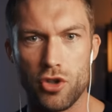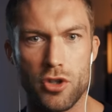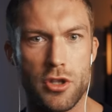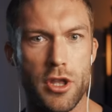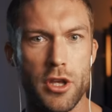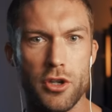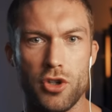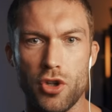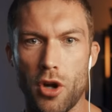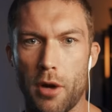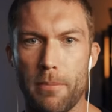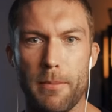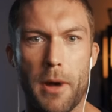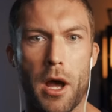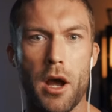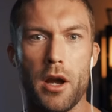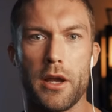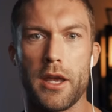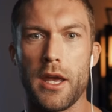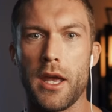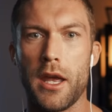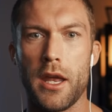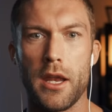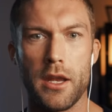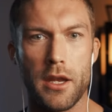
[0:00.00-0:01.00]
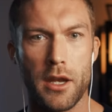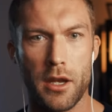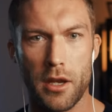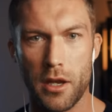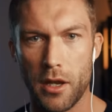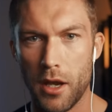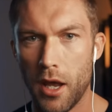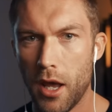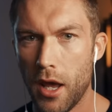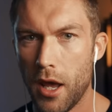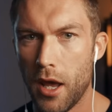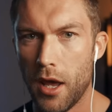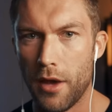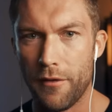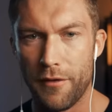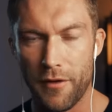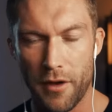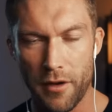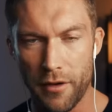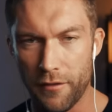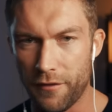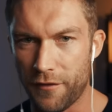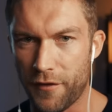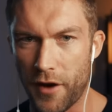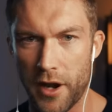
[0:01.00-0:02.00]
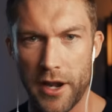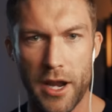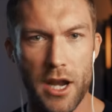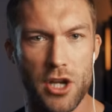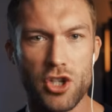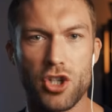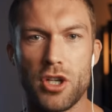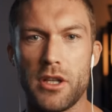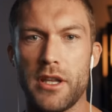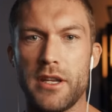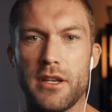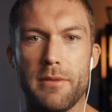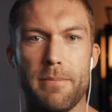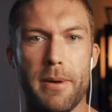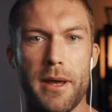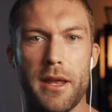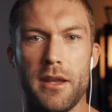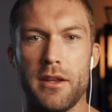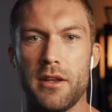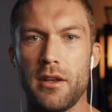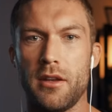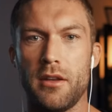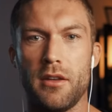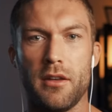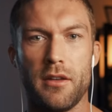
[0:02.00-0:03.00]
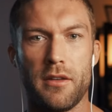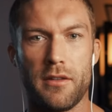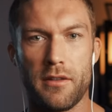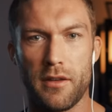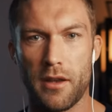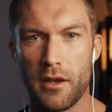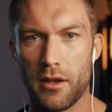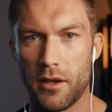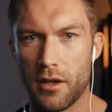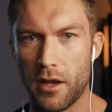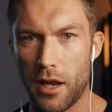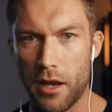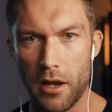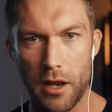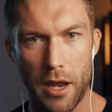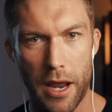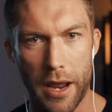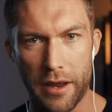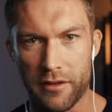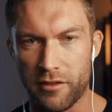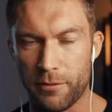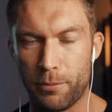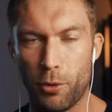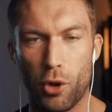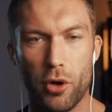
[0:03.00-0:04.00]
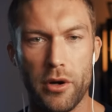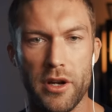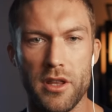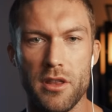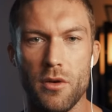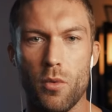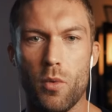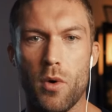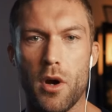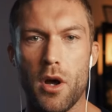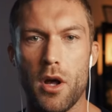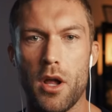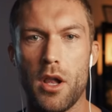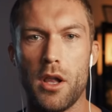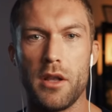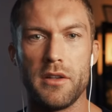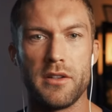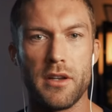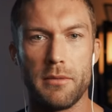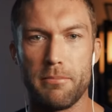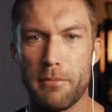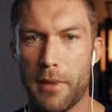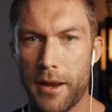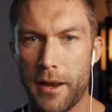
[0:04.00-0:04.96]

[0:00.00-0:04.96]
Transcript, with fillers: the job market and uh, financial independence and uh, exploring the world and